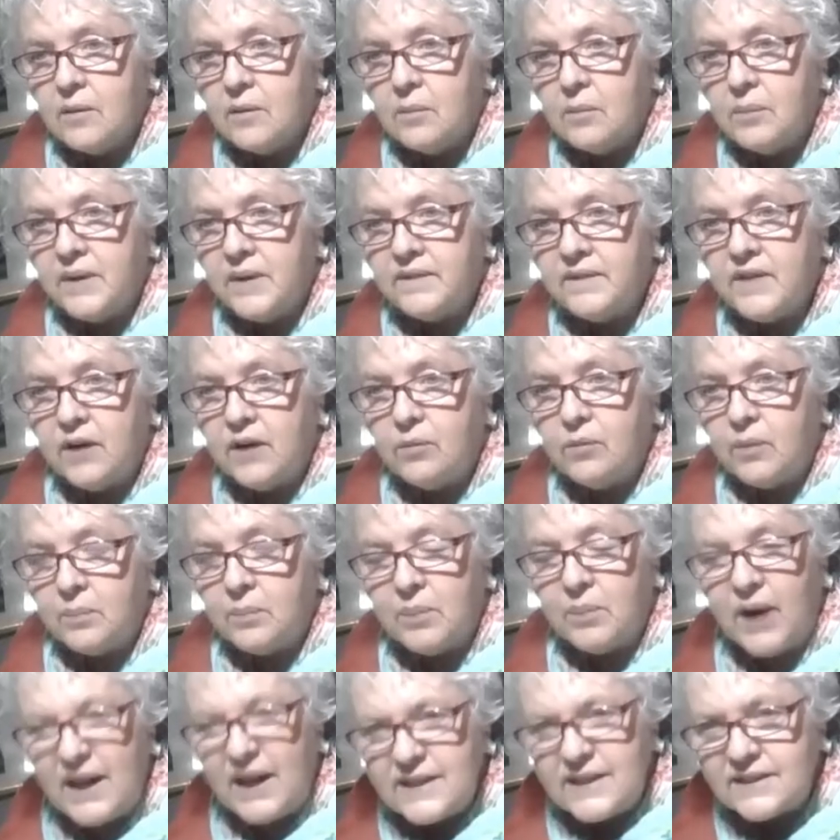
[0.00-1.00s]
but they were
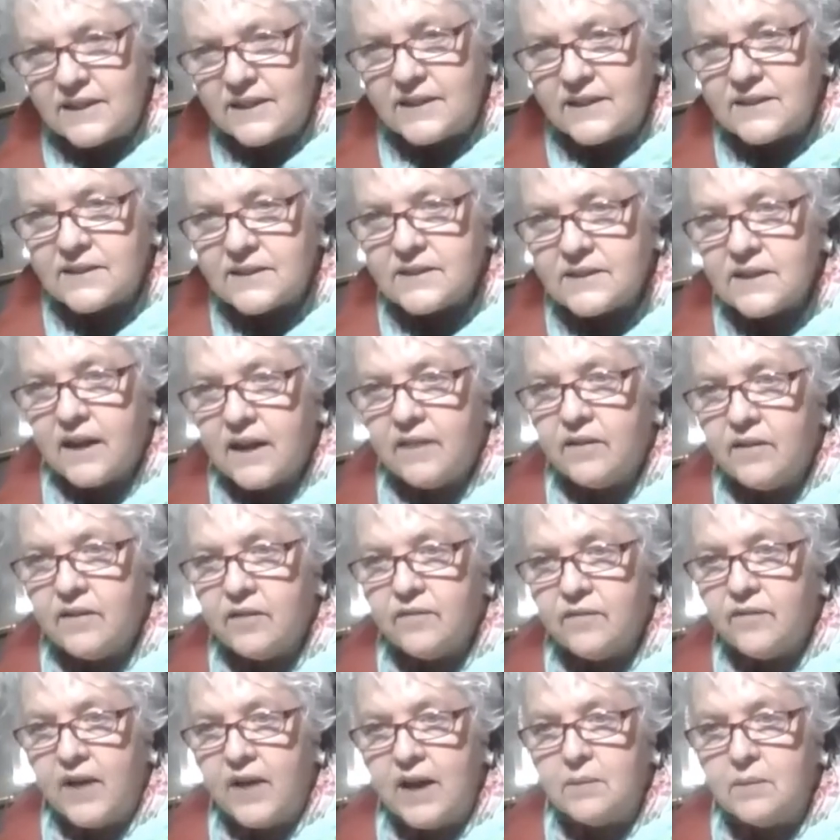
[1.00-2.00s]
priceless, and the
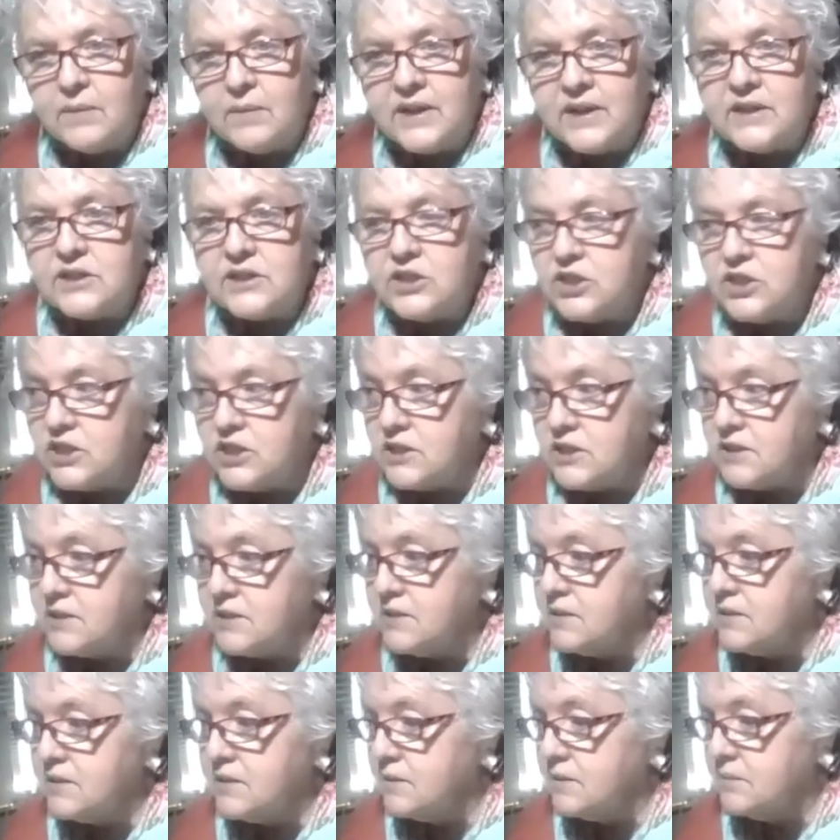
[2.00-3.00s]
families just
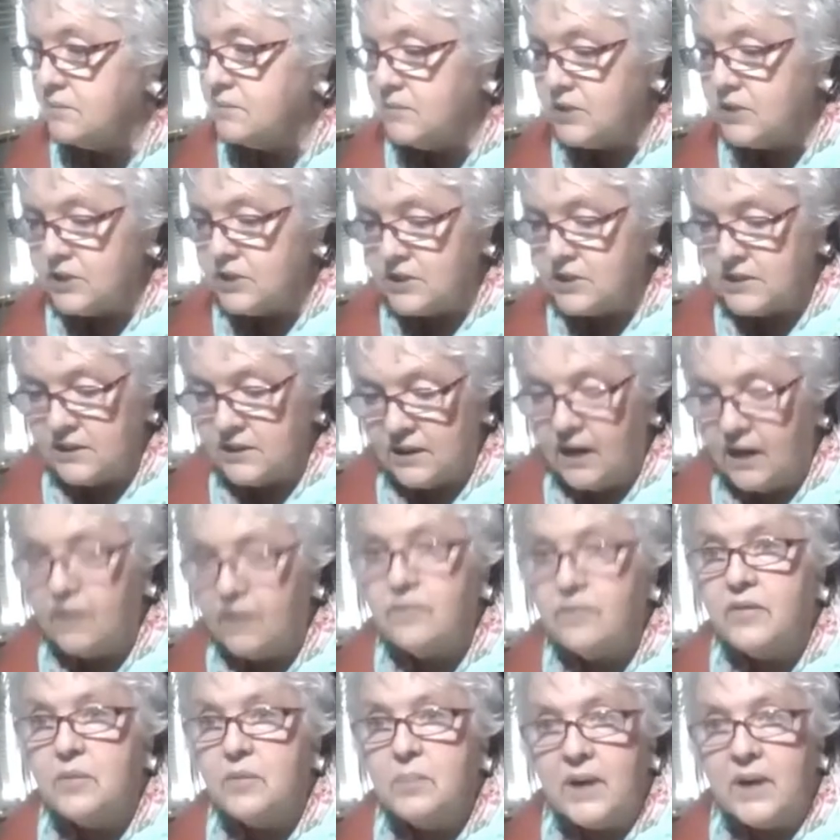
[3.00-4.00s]
loved
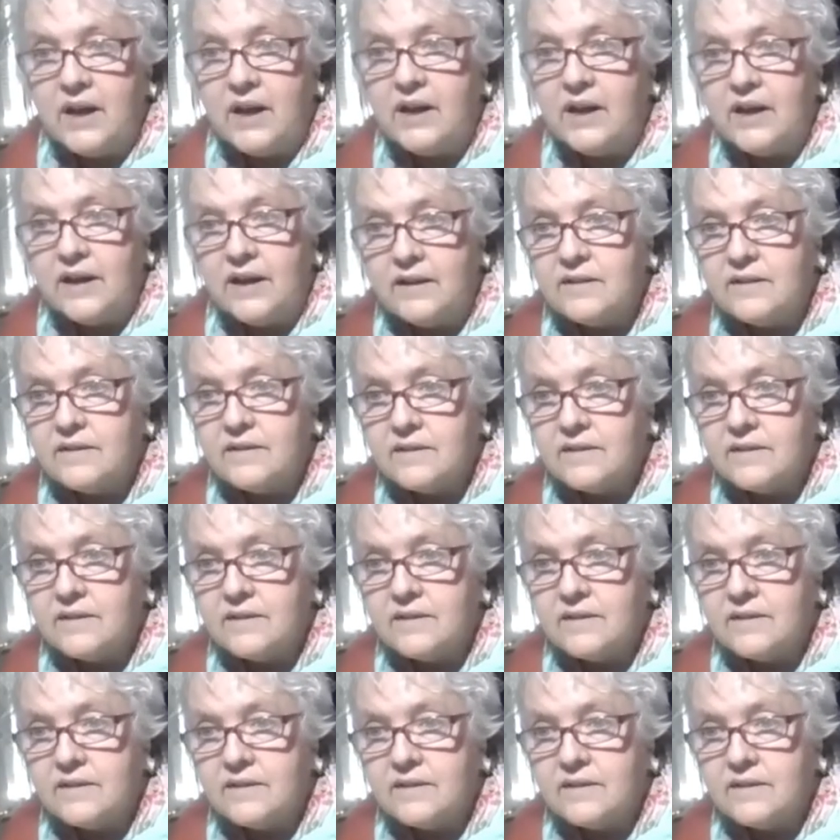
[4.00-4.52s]
the painting.